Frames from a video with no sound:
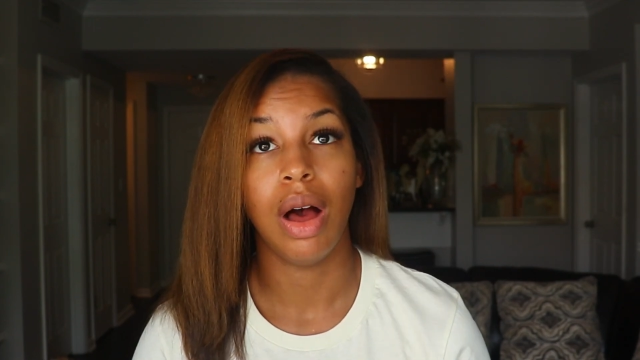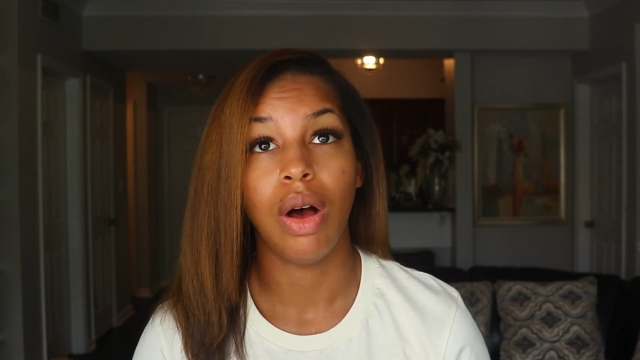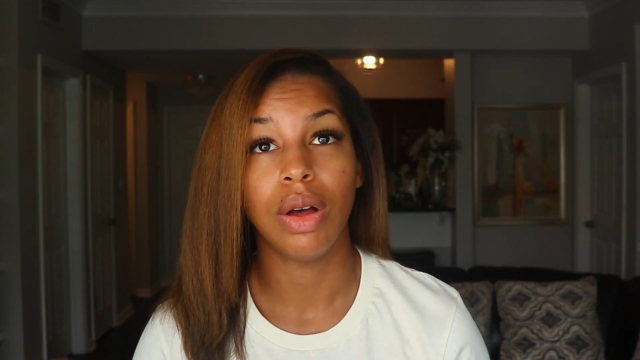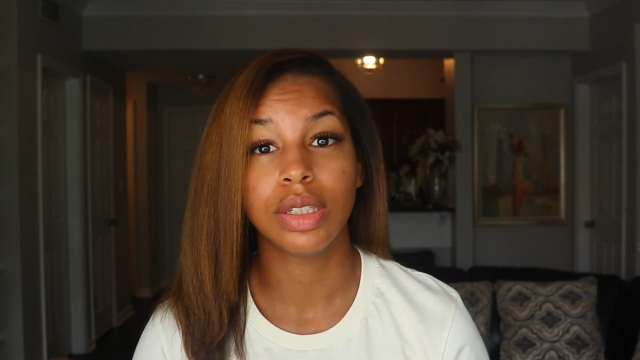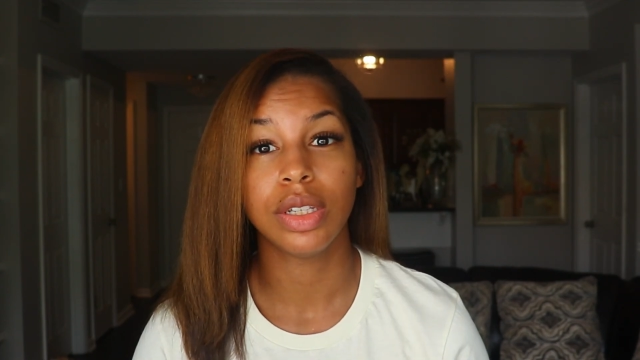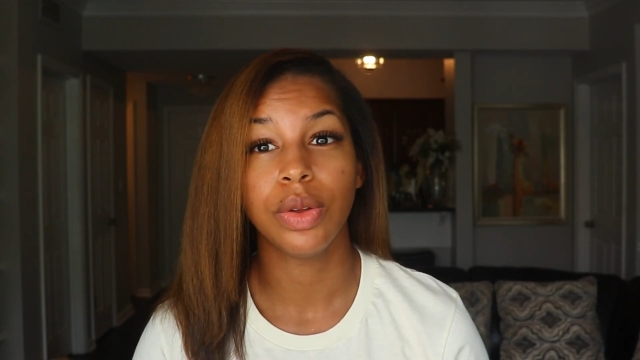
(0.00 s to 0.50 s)

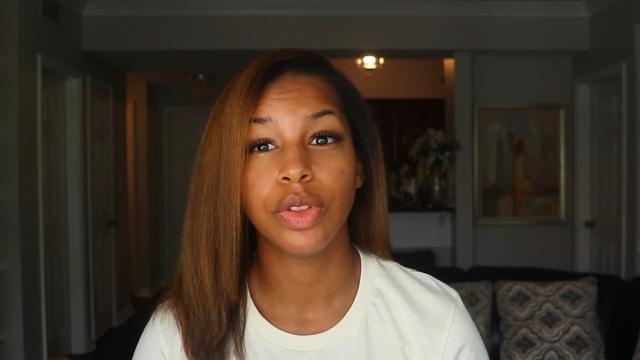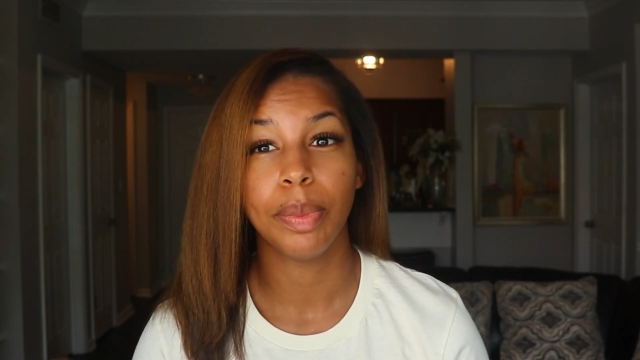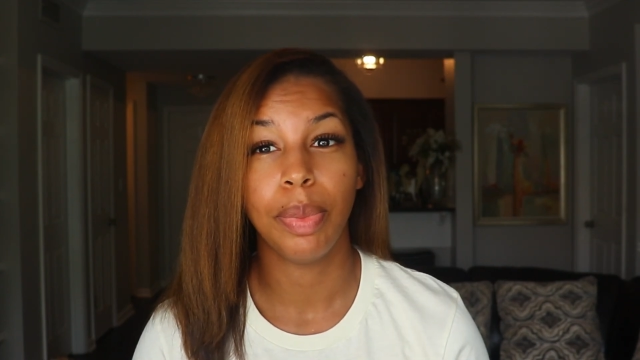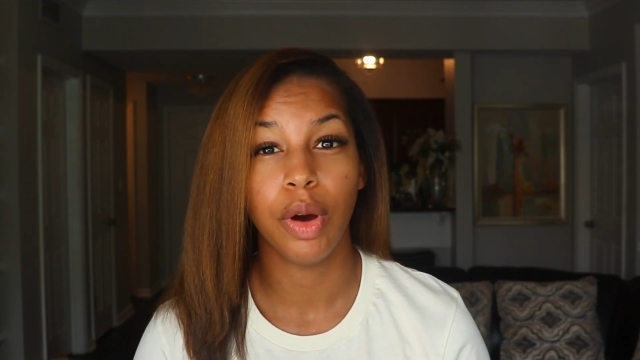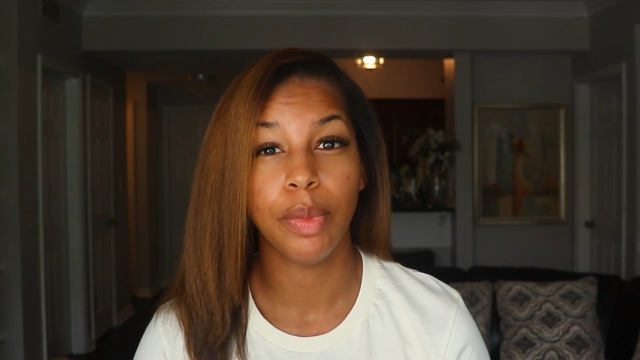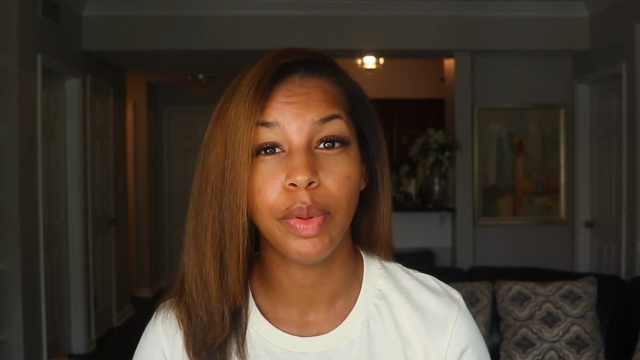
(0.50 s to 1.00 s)
Also the
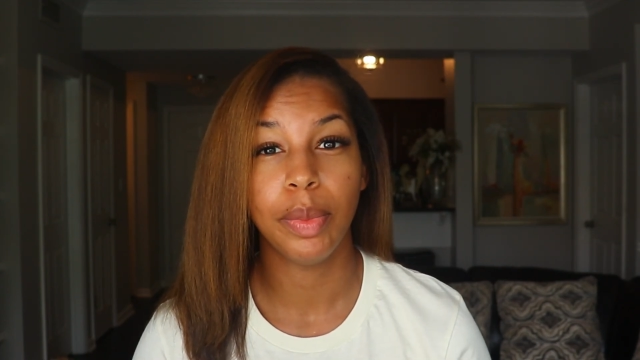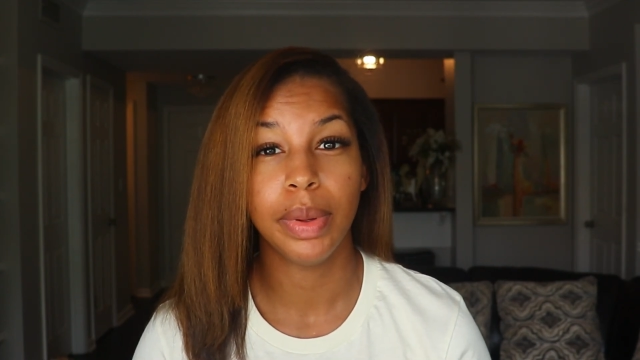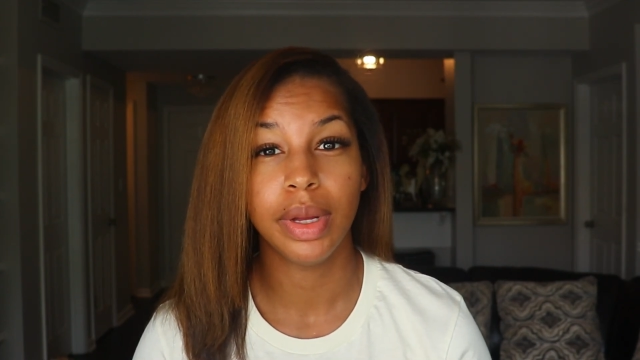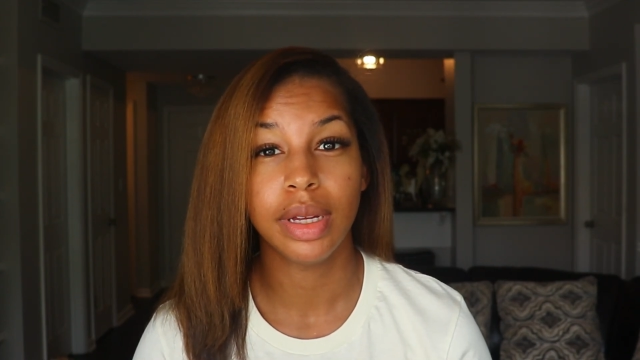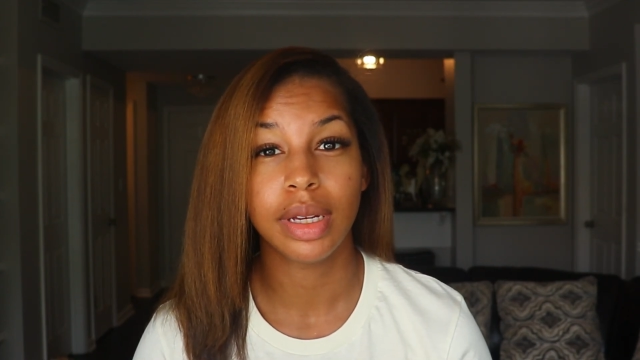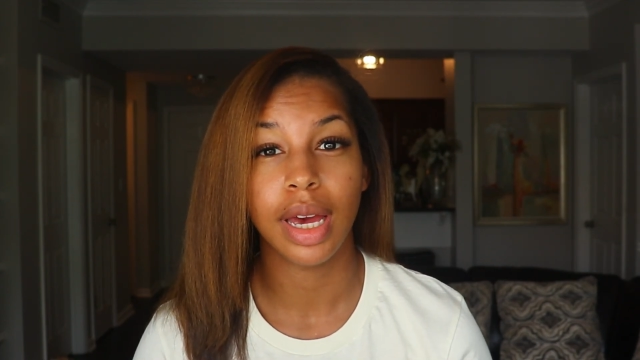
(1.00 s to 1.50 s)
purple
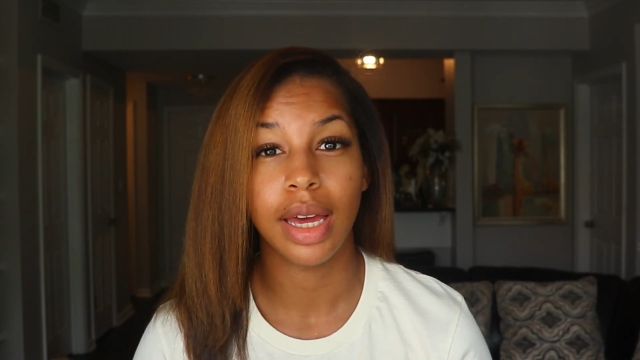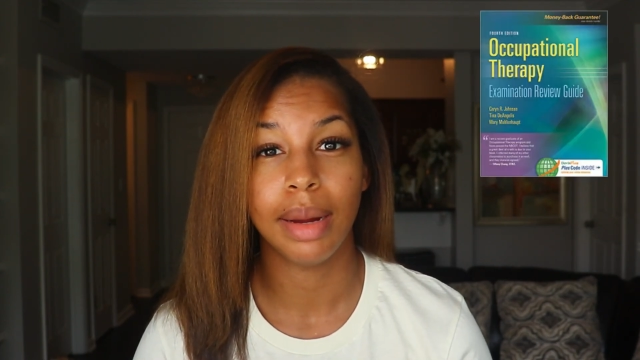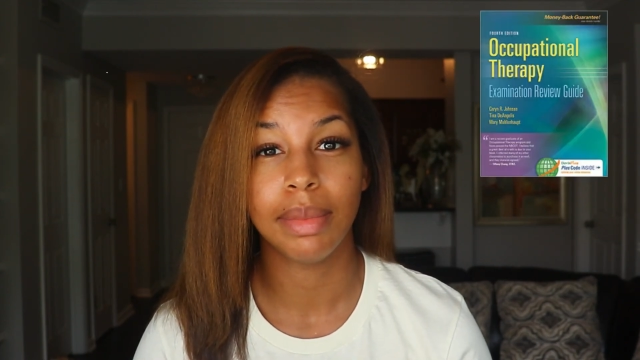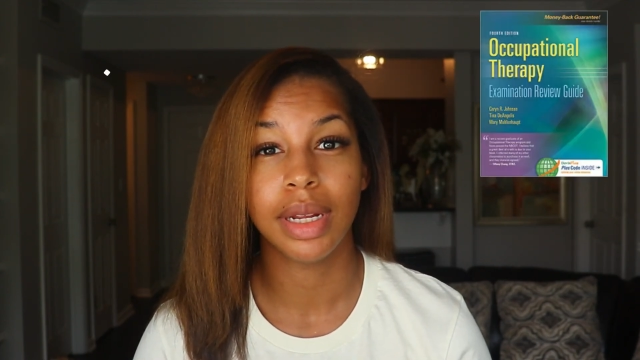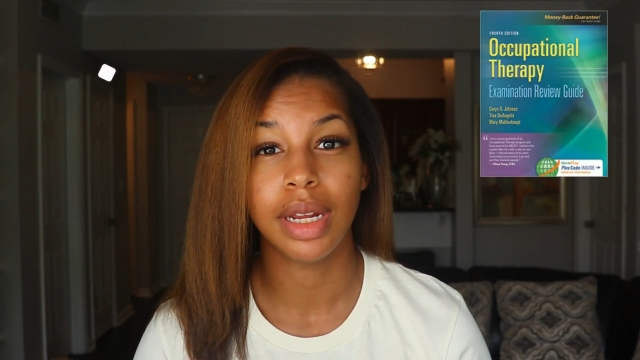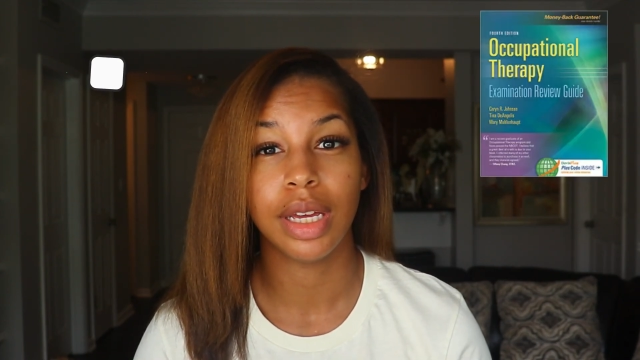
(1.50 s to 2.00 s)
book, and
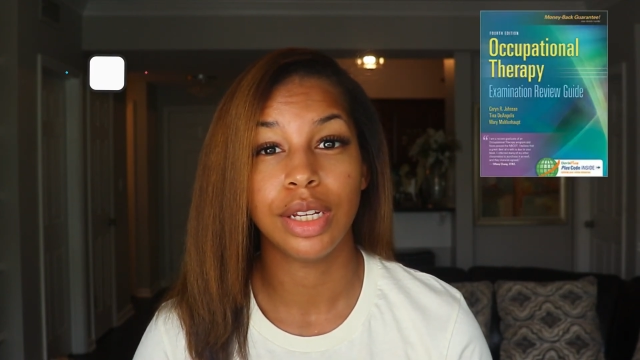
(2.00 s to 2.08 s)
I'm gonna